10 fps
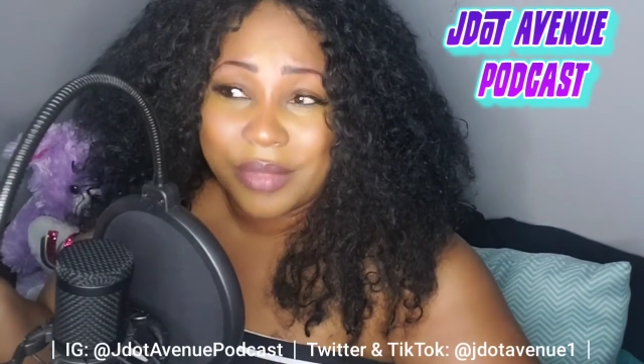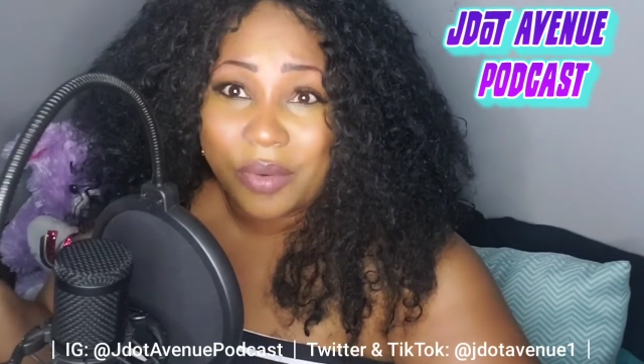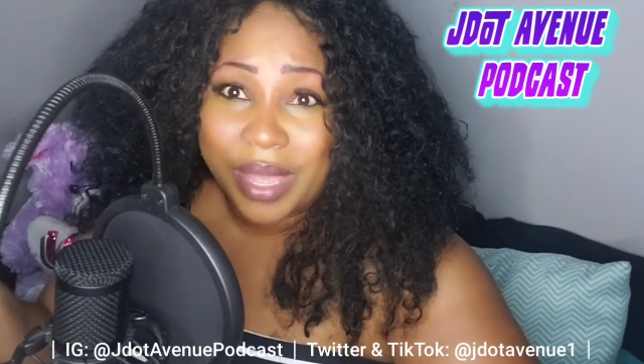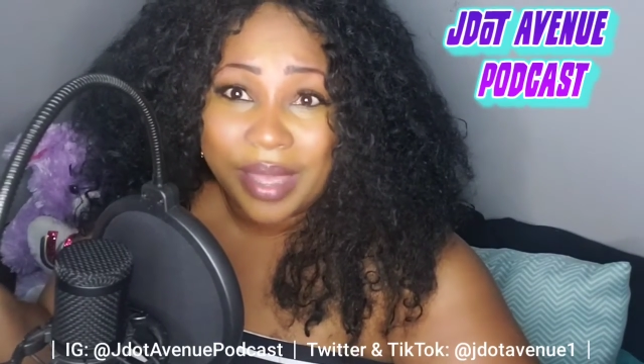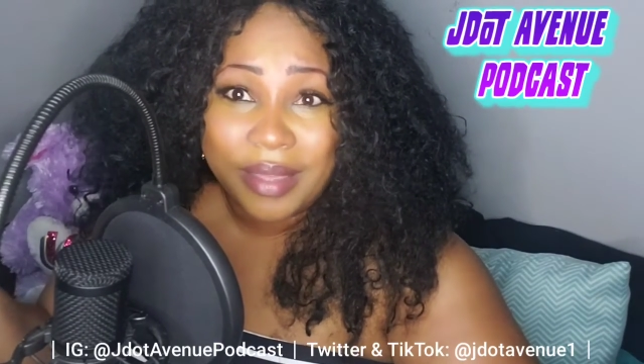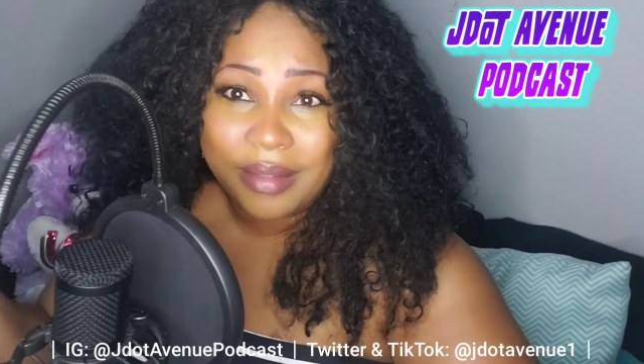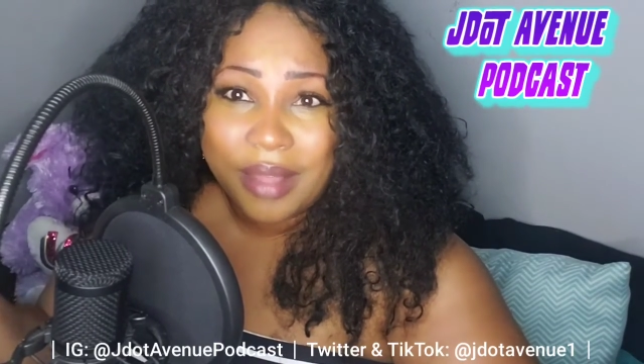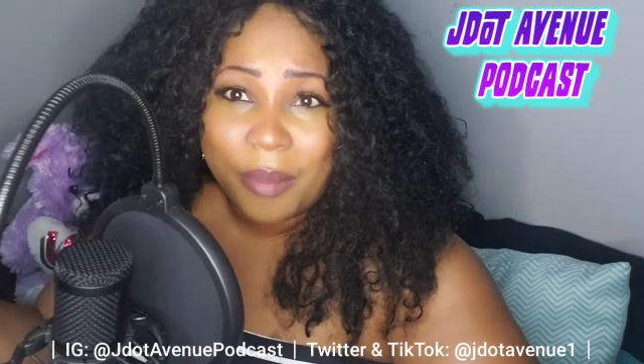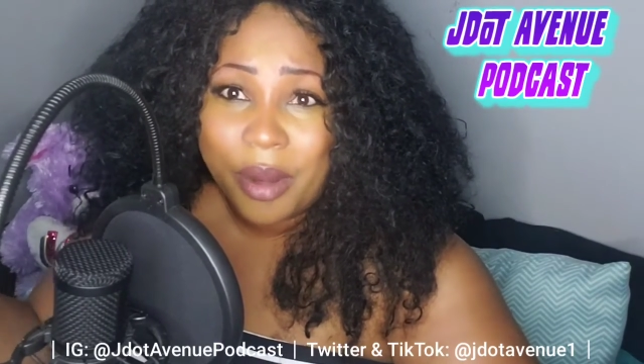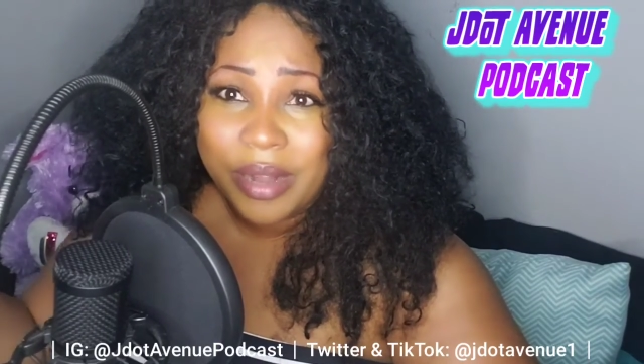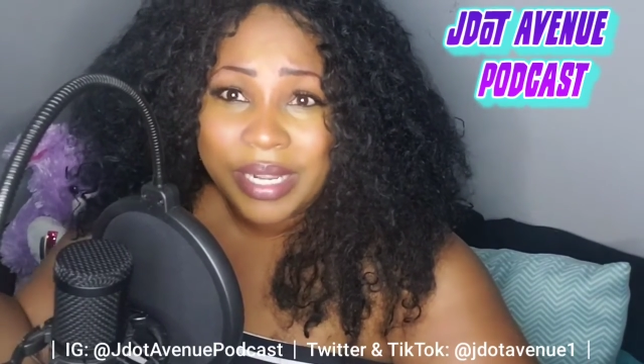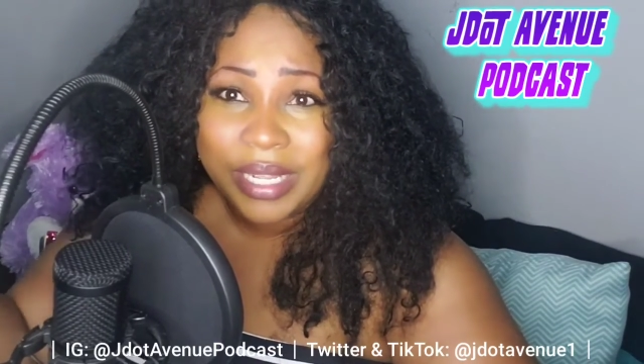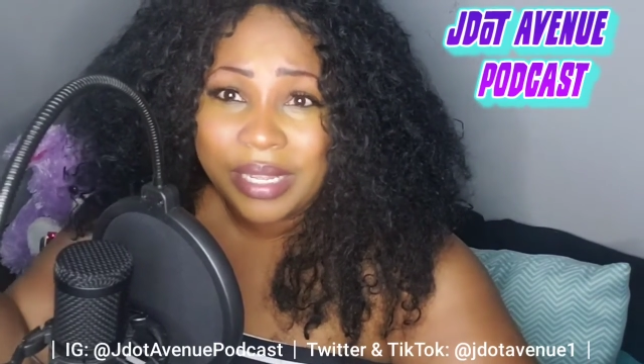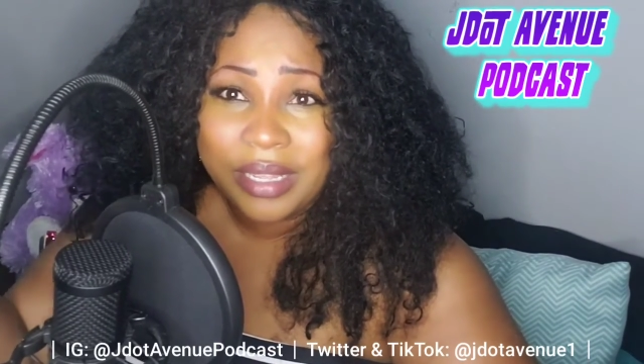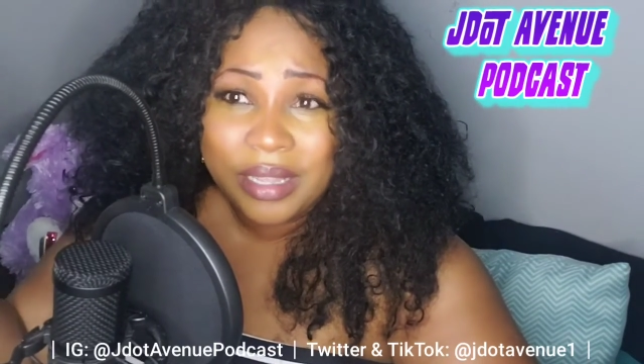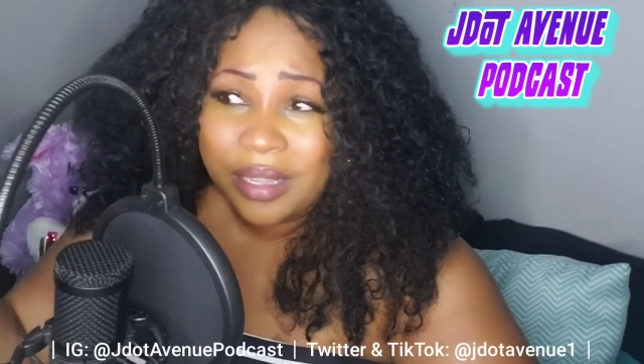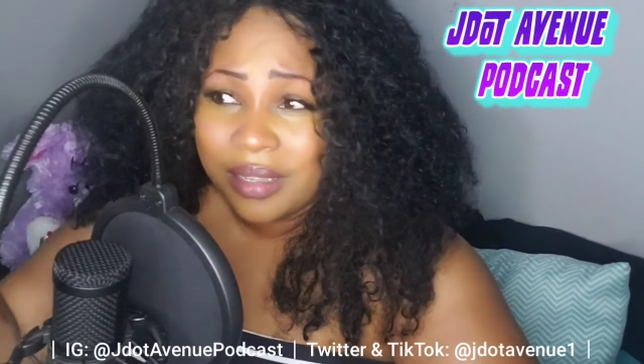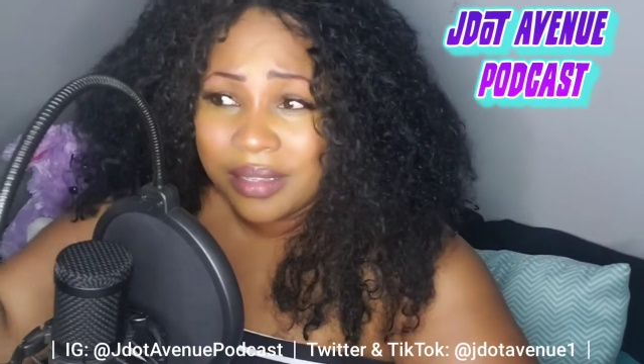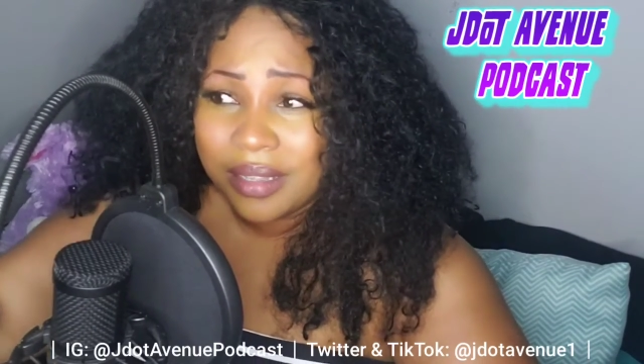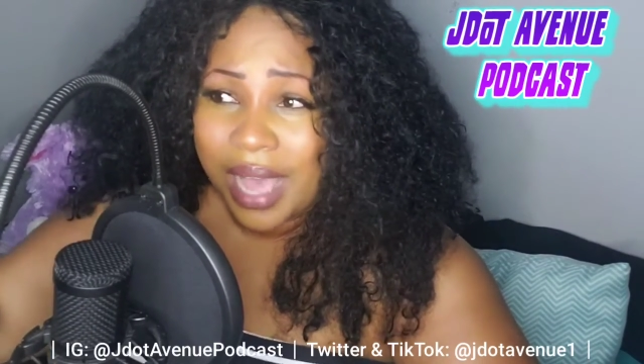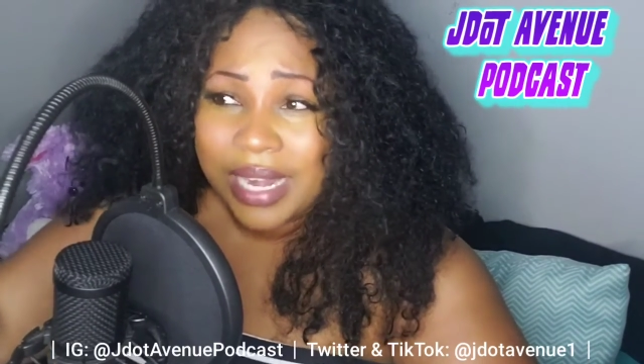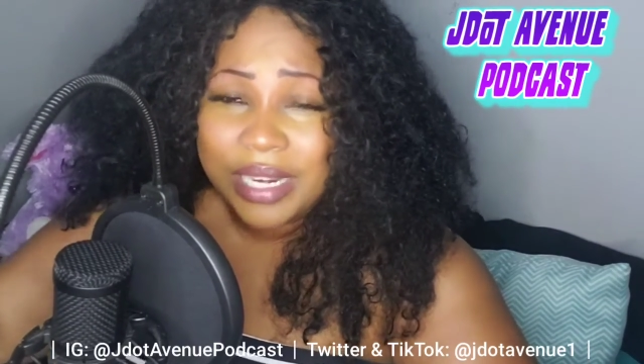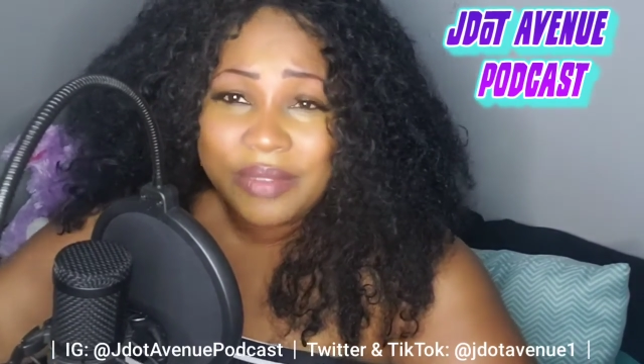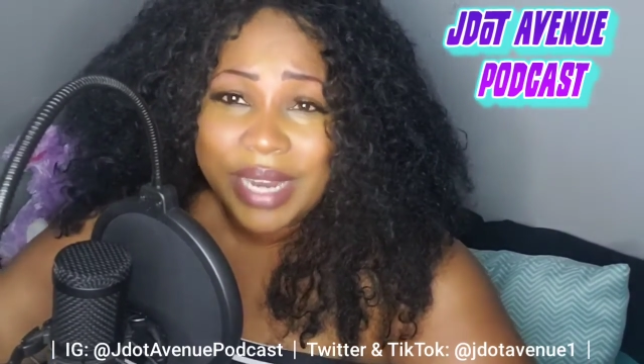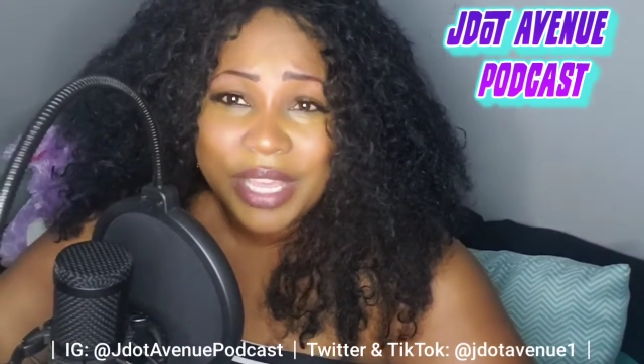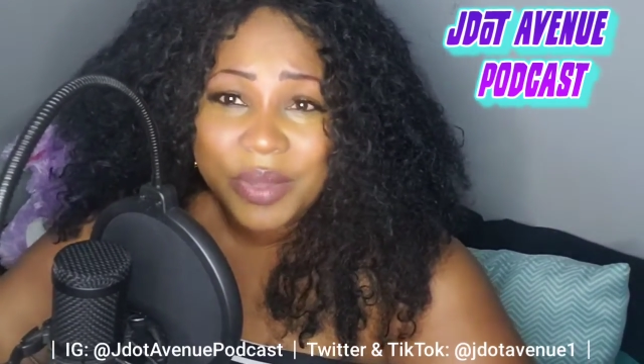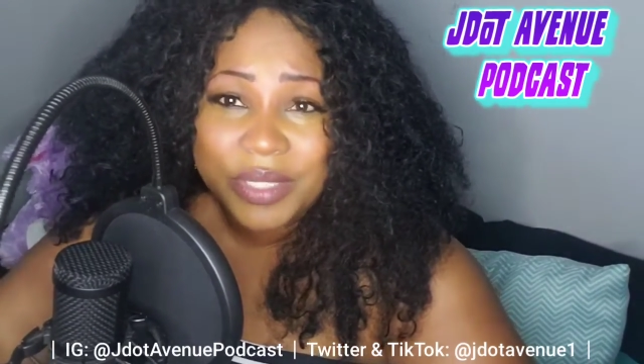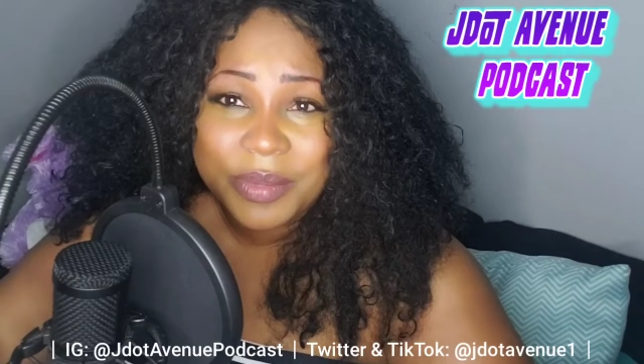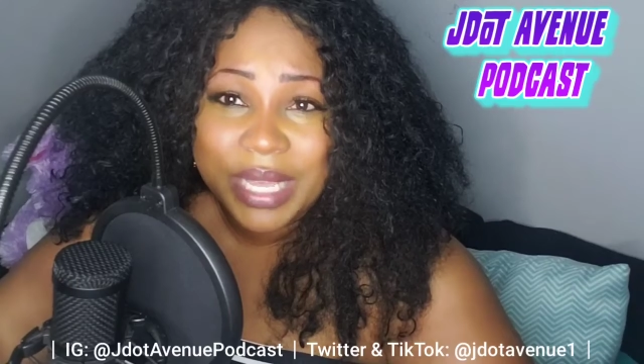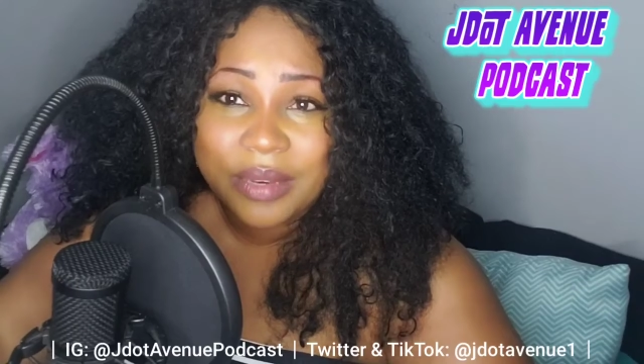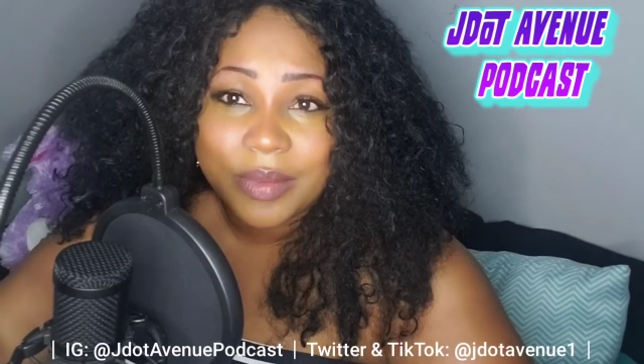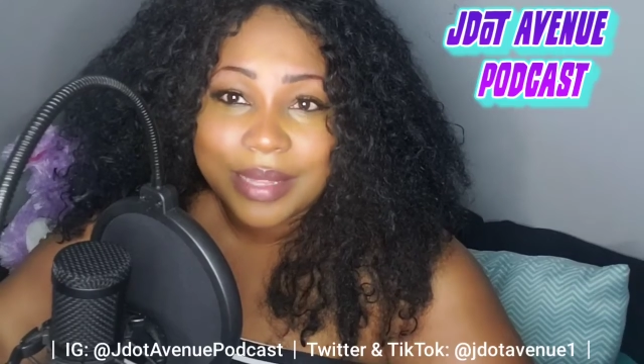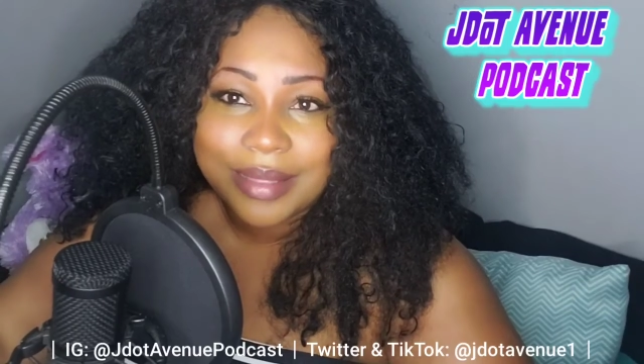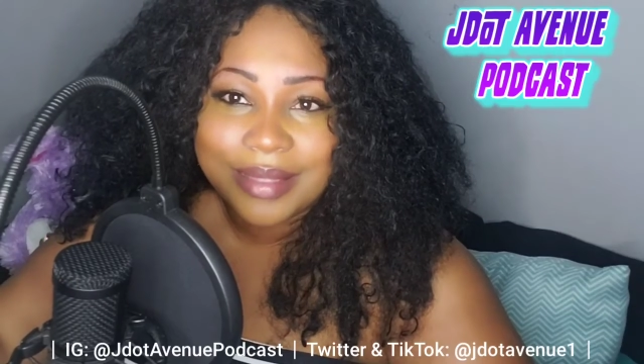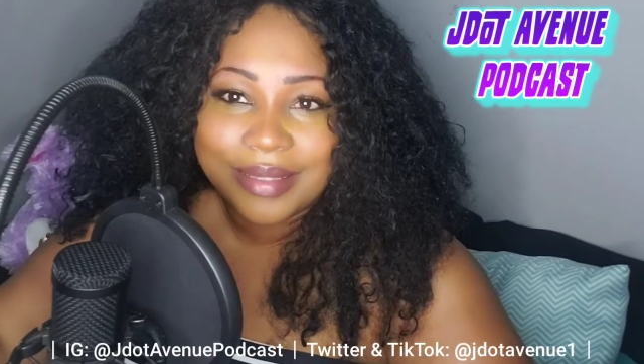okay, I didn't even like you to begin with.